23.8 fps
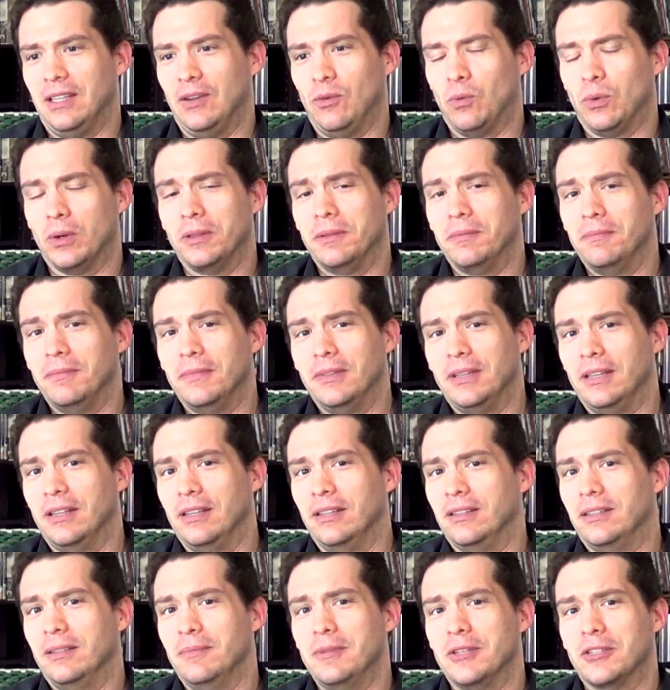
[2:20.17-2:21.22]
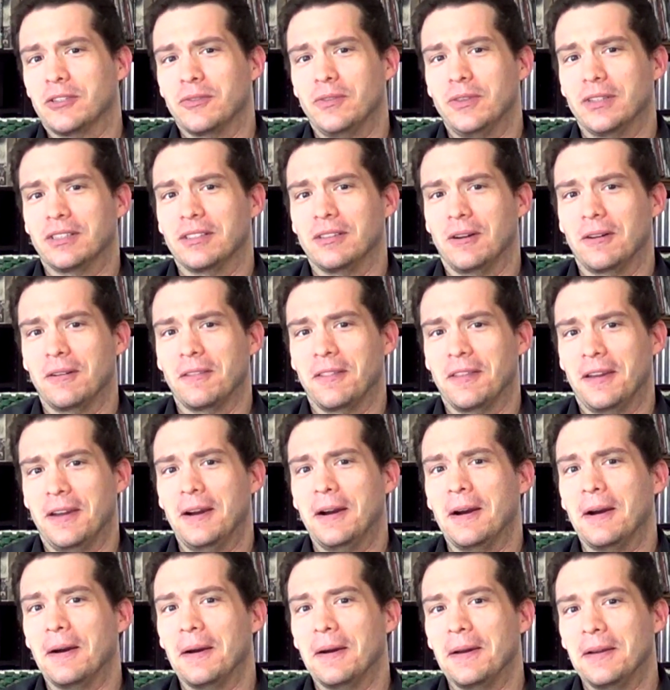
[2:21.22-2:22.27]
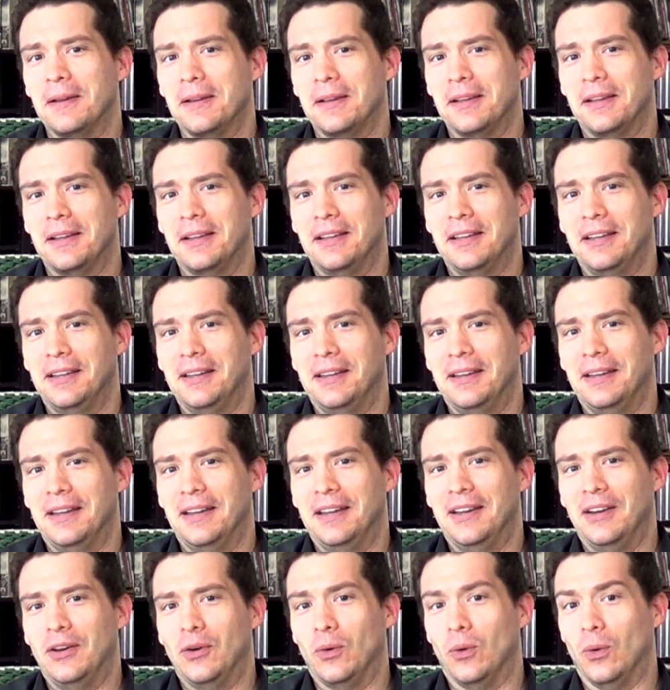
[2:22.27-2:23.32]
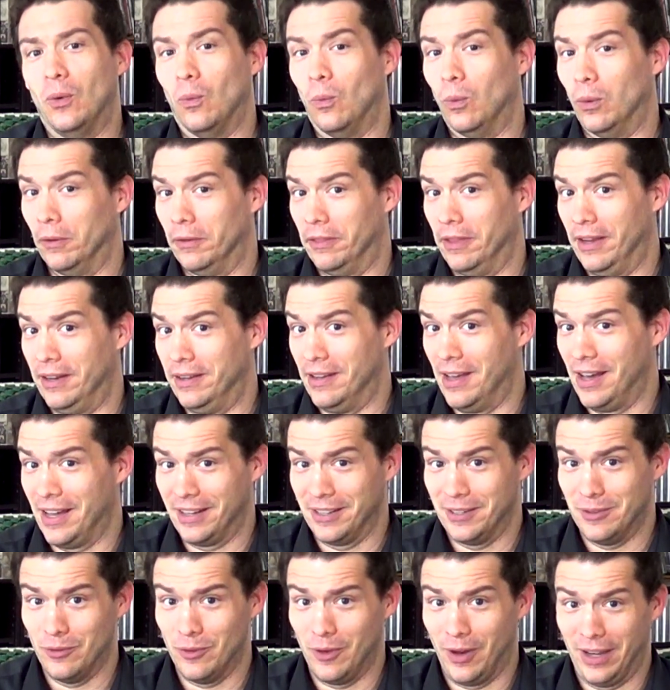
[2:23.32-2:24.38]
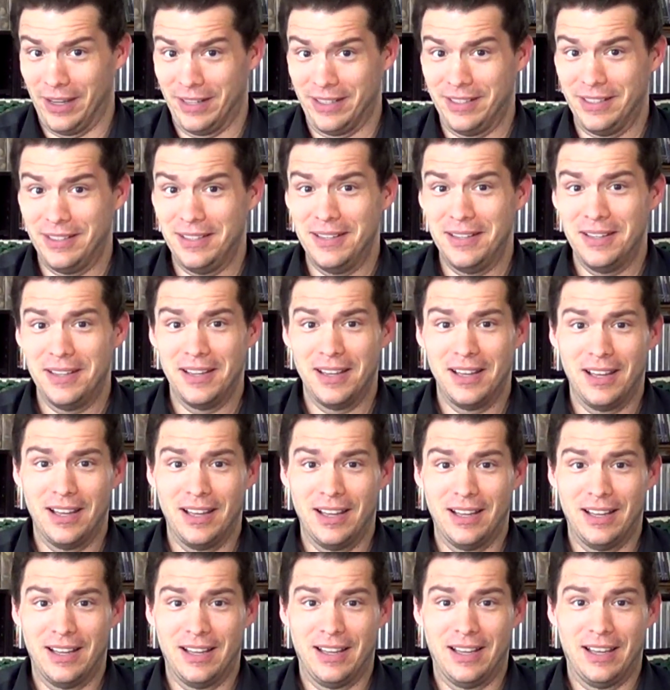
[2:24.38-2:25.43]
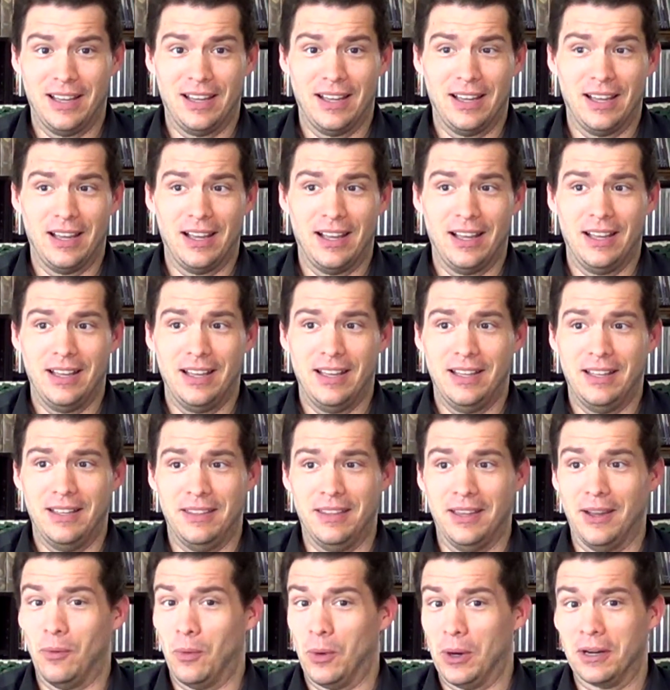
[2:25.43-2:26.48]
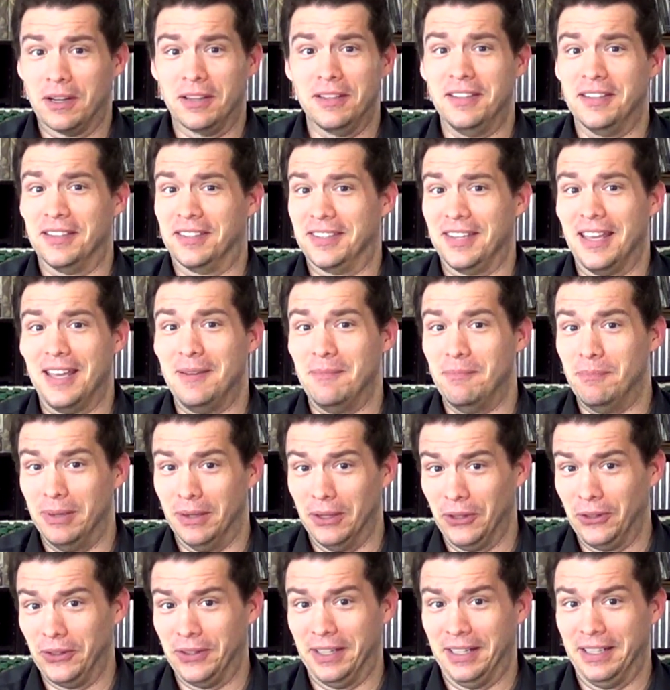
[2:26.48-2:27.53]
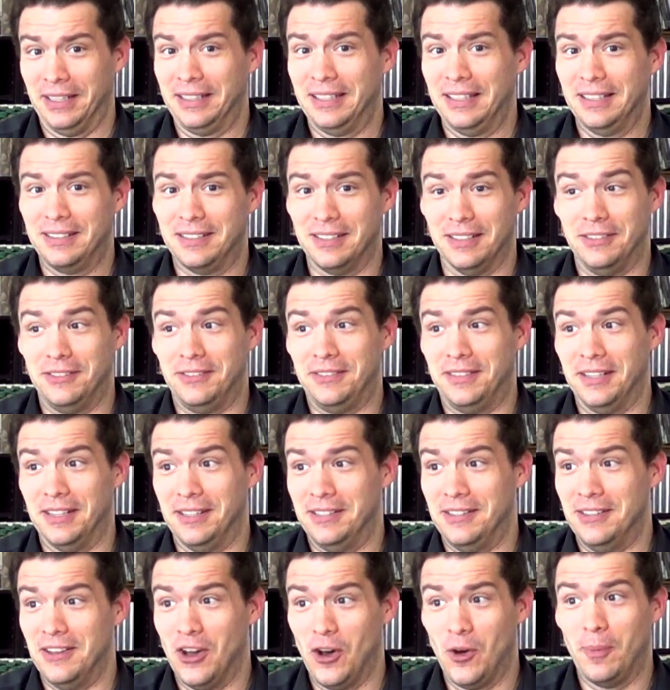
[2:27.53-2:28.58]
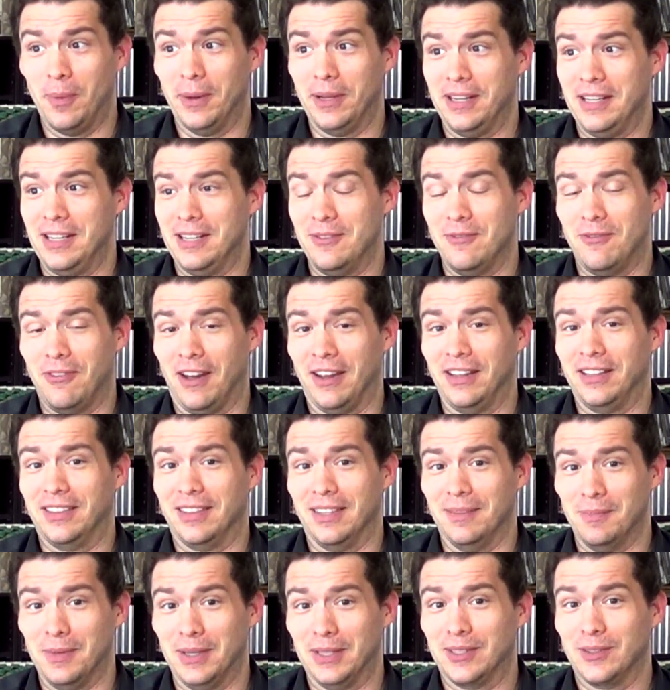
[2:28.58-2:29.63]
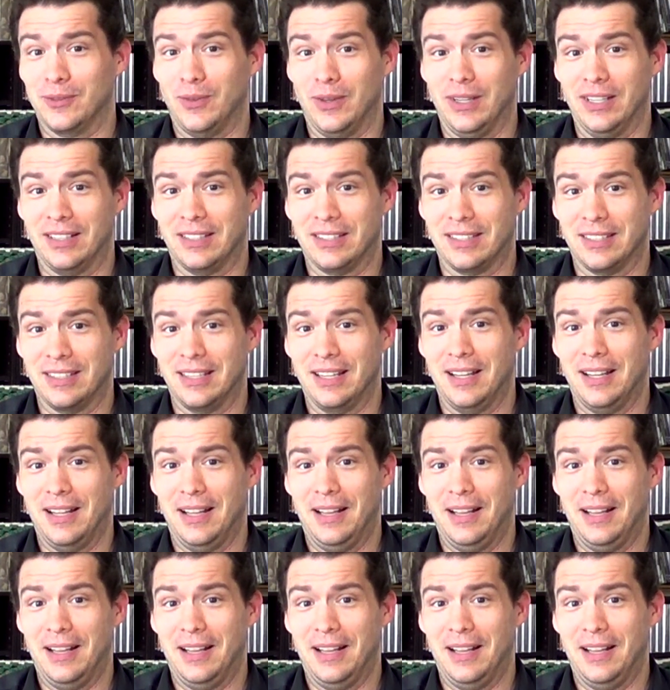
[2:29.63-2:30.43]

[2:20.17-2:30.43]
were the, the misfits aren't there were they not invited they work in the same building. Did did nobody invite the Misfits?